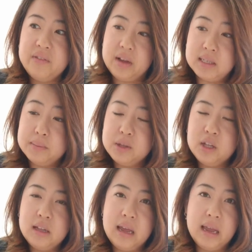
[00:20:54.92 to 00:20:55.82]

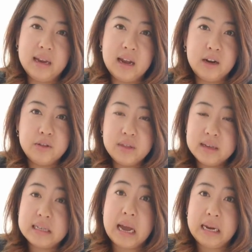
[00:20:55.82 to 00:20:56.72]
flexible, and I know the
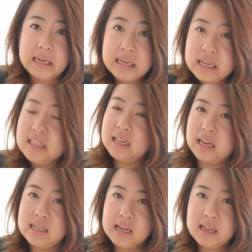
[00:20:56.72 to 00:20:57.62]
things that I need to
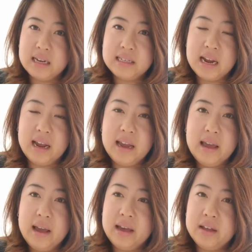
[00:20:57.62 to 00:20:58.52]
get done that
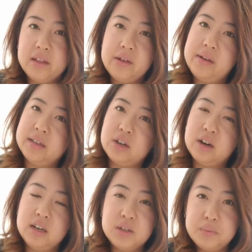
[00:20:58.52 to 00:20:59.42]
day, and the other things are
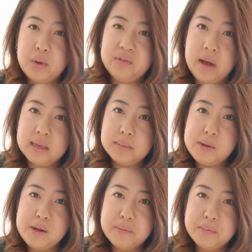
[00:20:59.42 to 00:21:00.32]
kind of just more
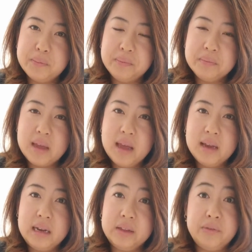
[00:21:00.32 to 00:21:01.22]
flexible.
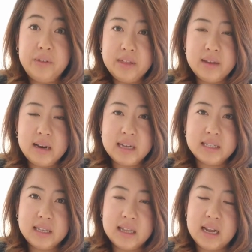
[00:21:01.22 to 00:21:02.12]
Now, the fifth and
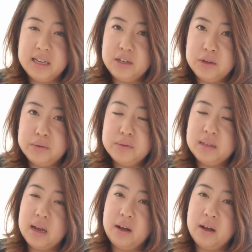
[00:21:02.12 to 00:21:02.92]
last thing that I use